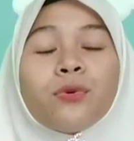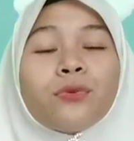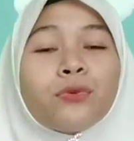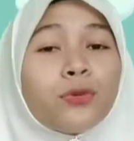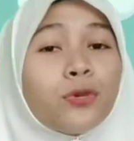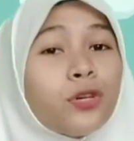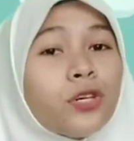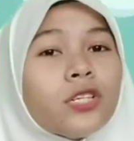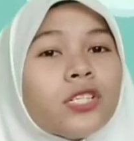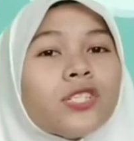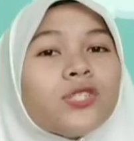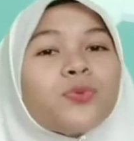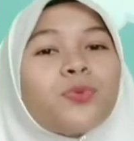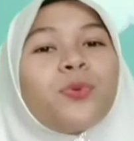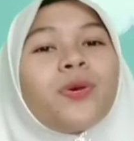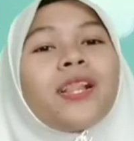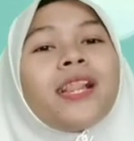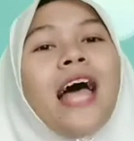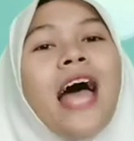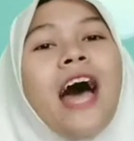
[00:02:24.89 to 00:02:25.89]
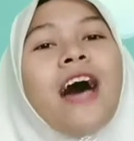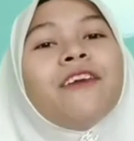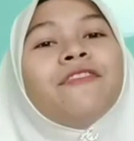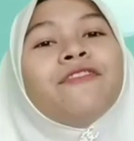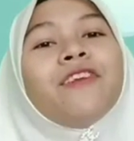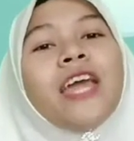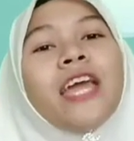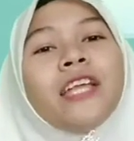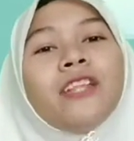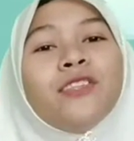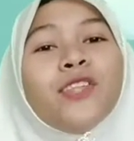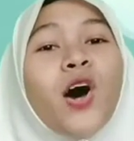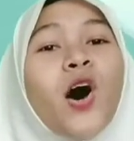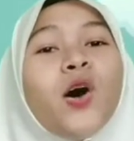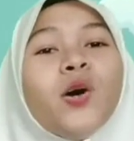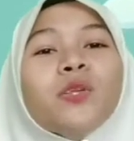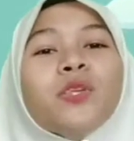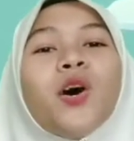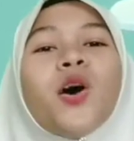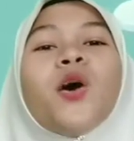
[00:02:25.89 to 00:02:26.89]
rules will have a
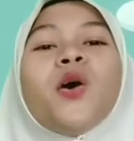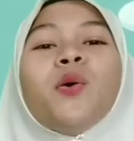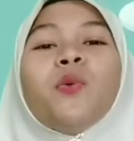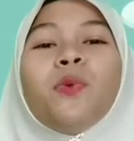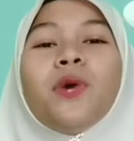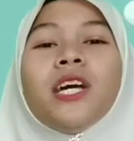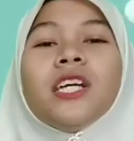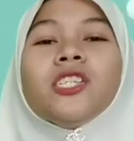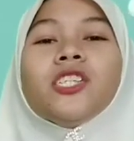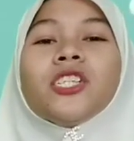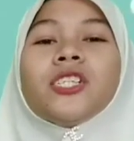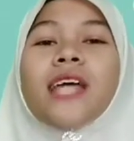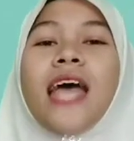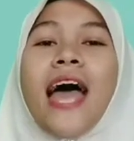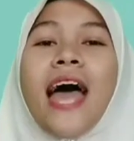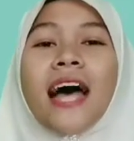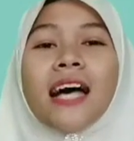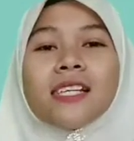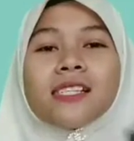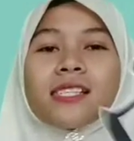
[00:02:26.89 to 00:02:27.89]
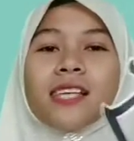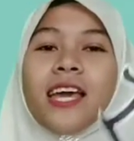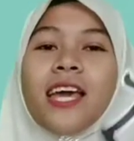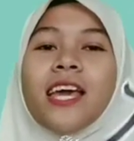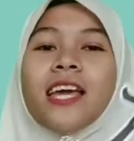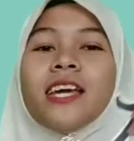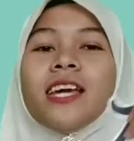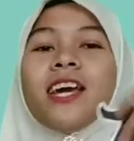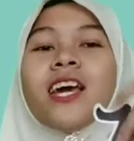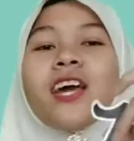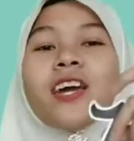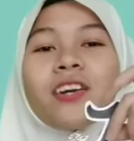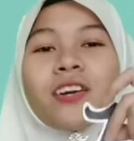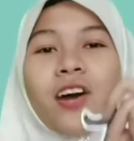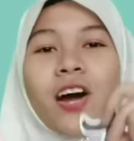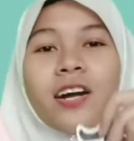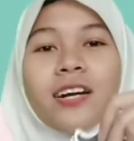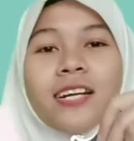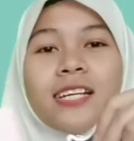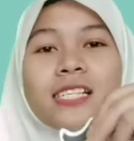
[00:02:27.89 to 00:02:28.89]
note which has a
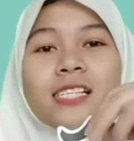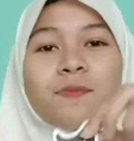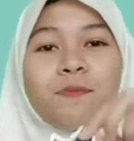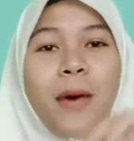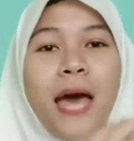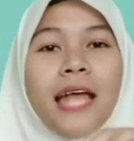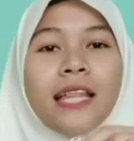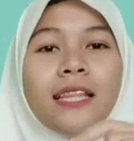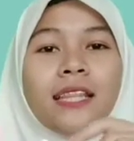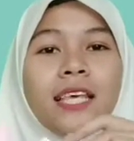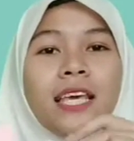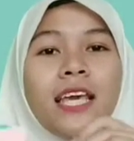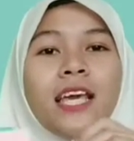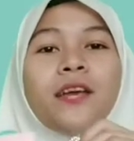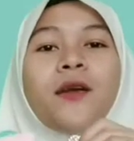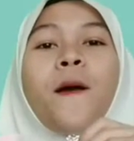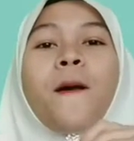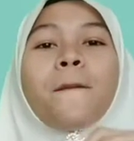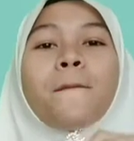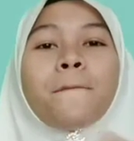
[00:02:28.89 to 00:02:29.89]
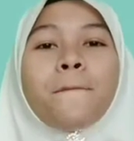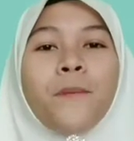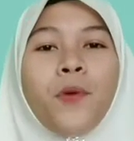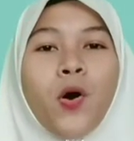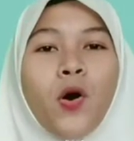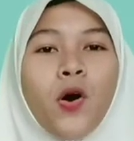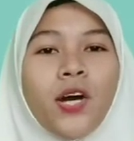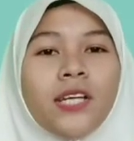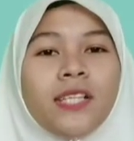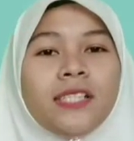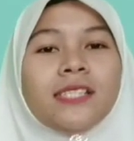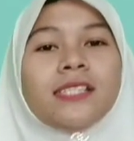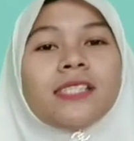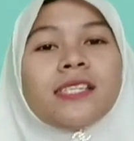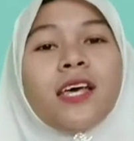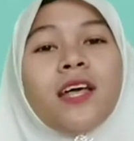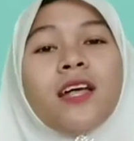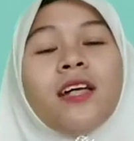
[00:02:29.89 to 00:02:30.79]
corresponding points.